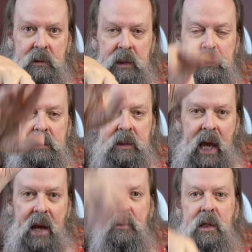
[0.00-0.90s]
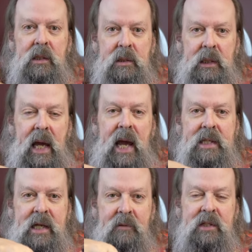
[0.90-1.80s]
the, the A1, the
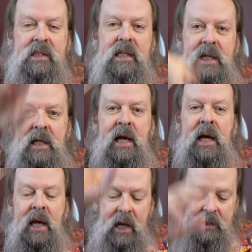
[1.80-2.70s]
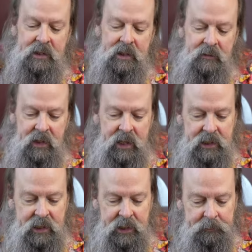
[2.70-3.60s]
A7C, and the
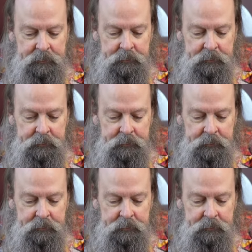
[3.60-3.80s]
ZV-E10.